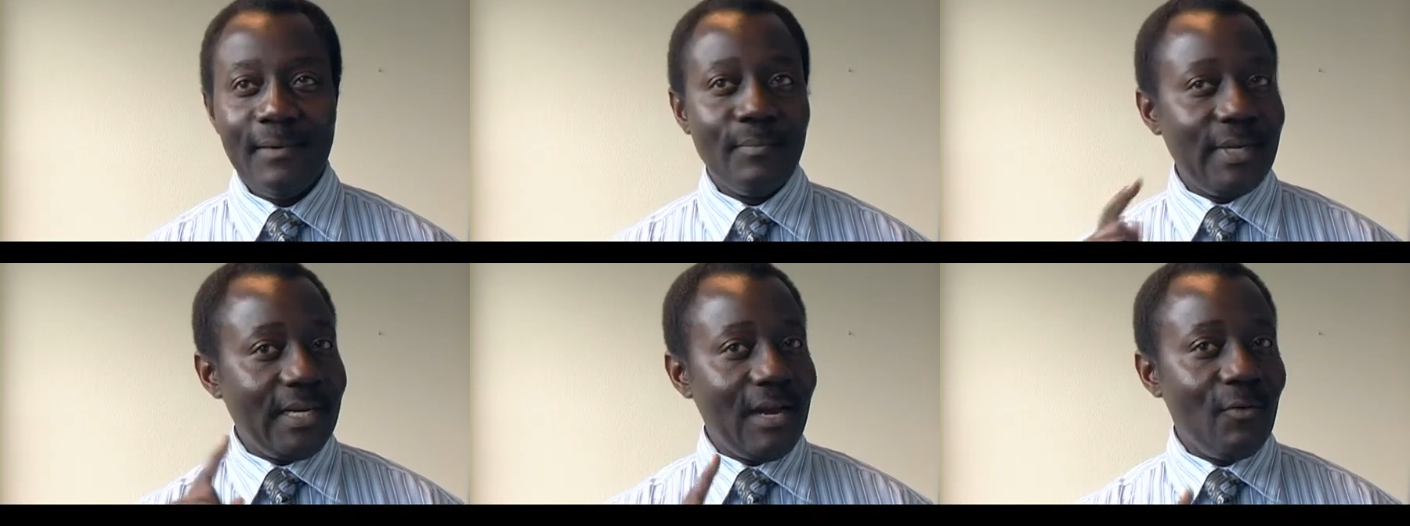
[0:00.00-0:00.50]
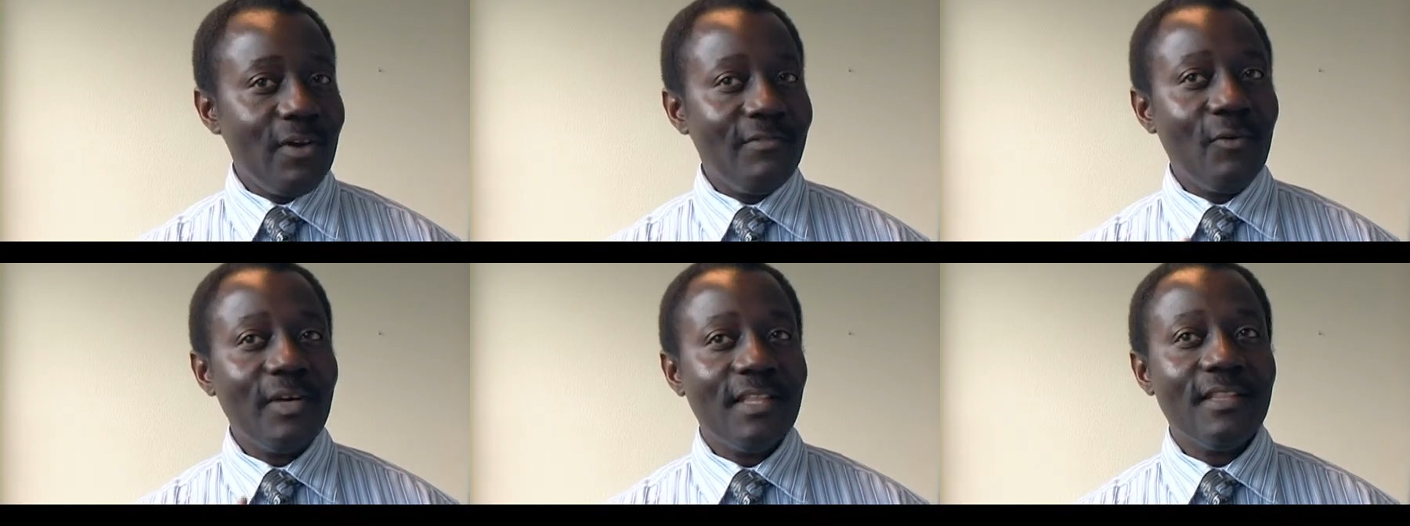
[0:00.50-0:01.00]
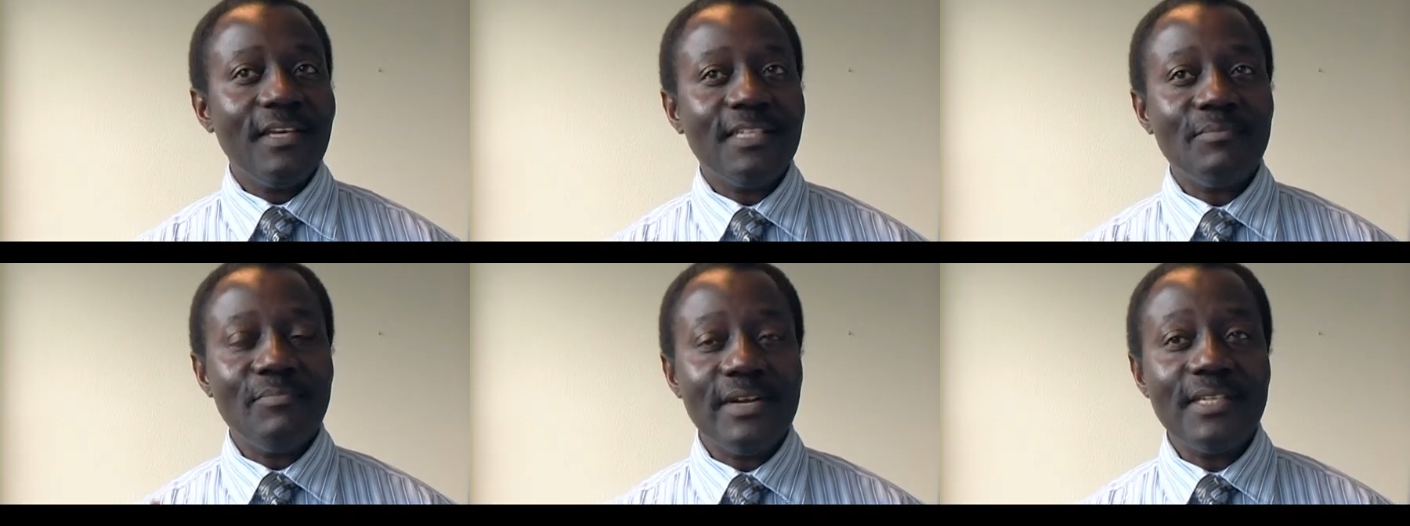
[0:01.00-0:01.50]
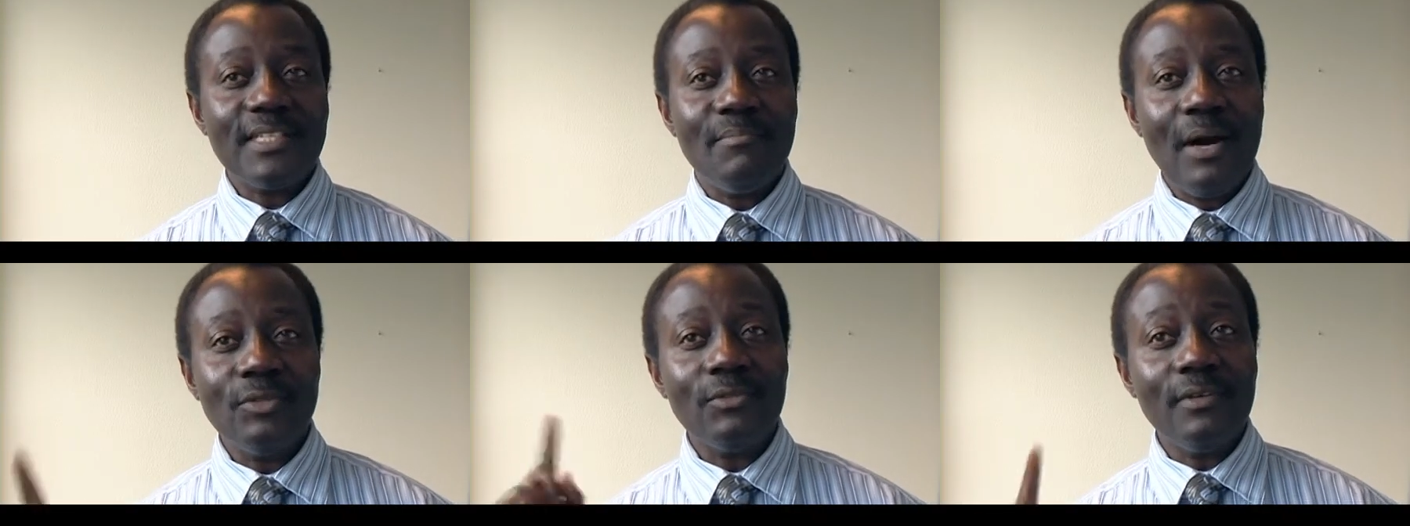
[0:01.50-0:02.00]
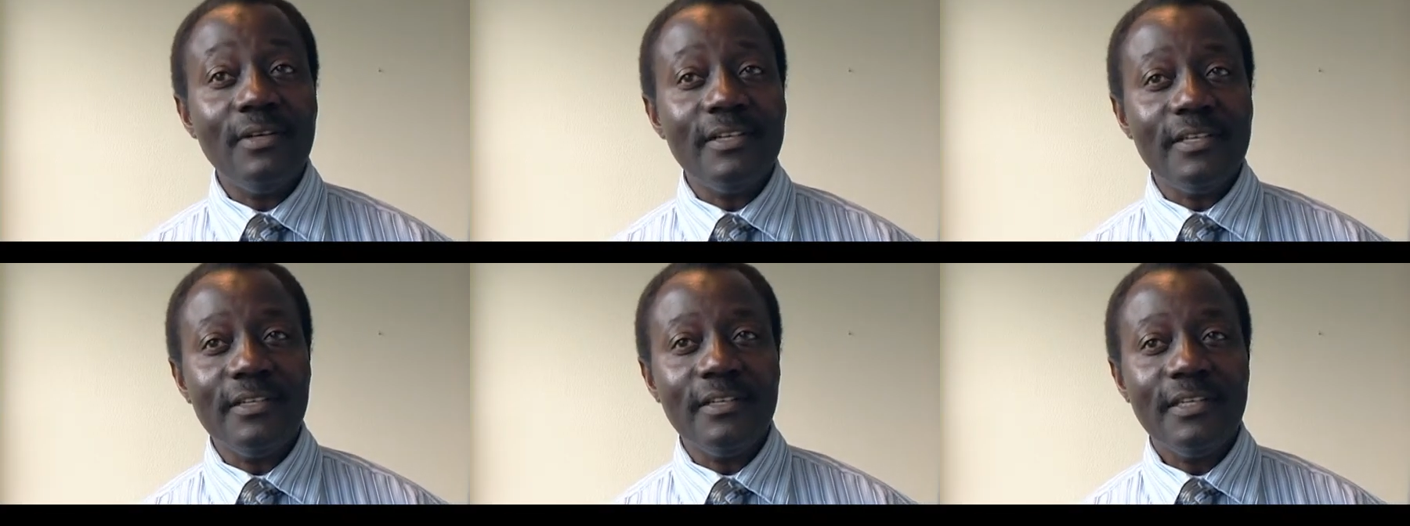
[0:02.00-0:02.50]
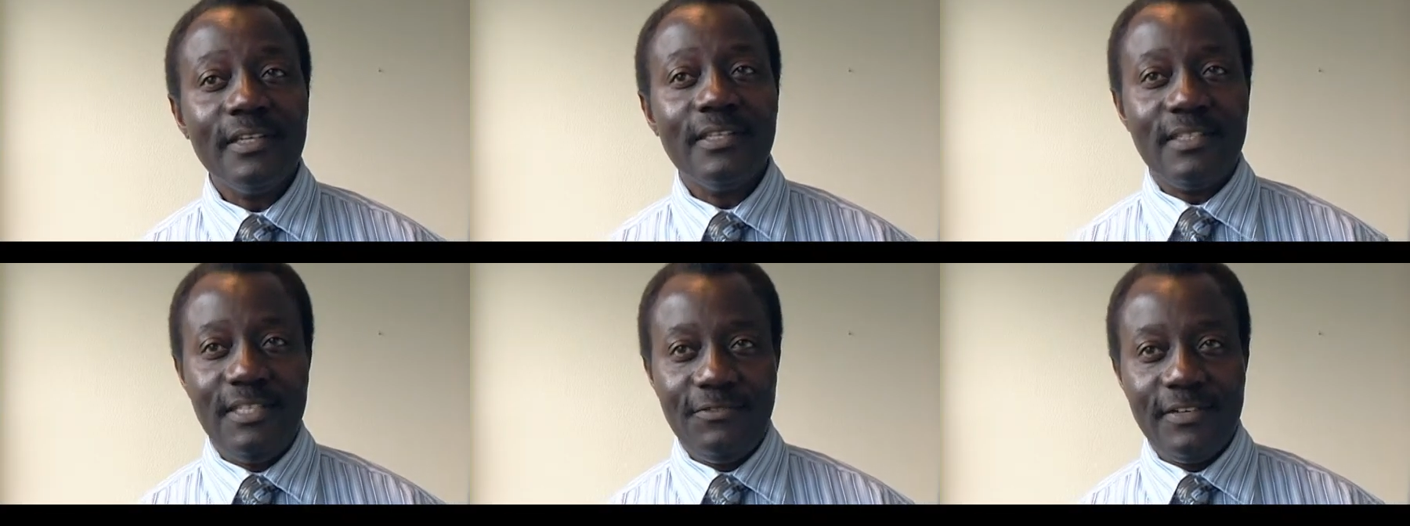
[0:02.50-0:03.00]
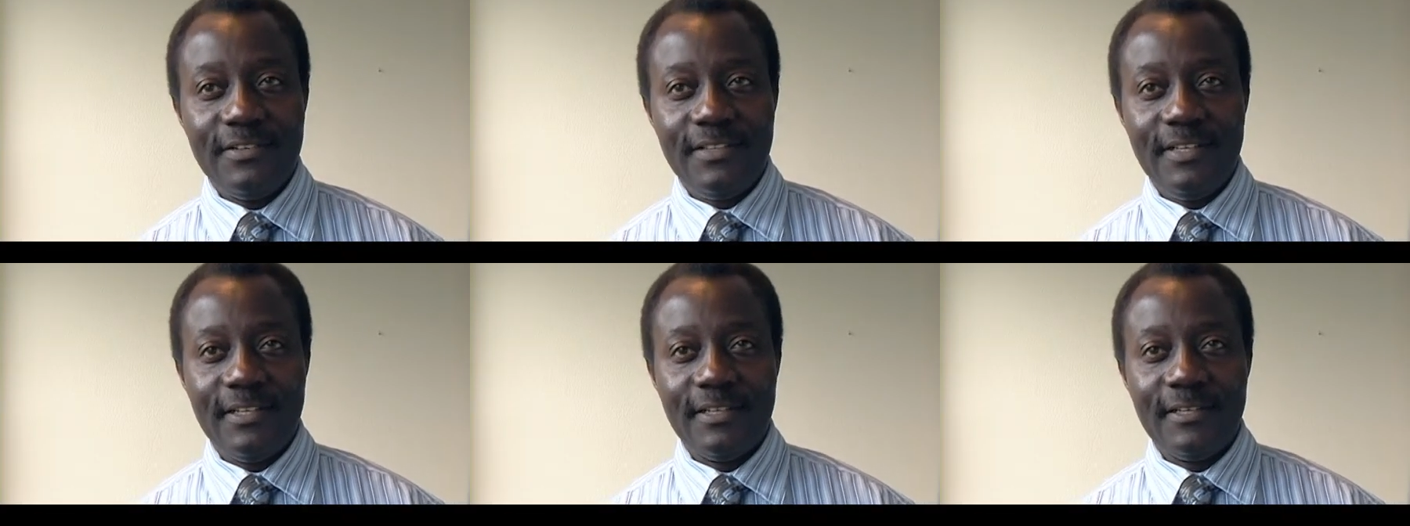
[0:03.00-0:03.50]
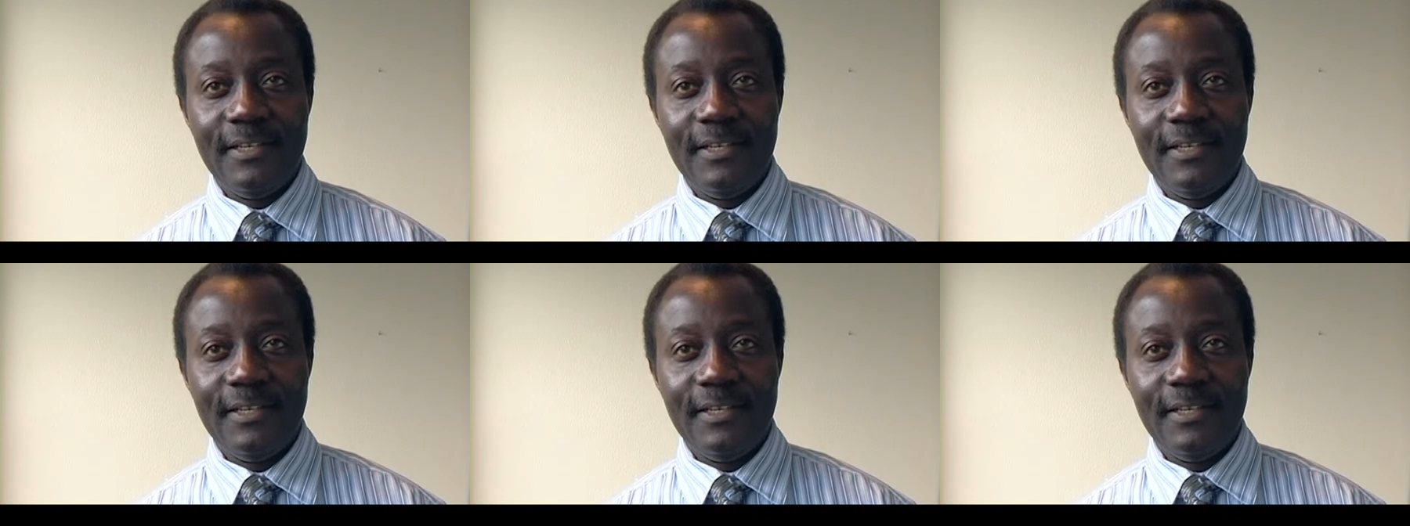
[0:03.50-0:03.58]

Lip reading: But however, whether that brings about learning is a different thing.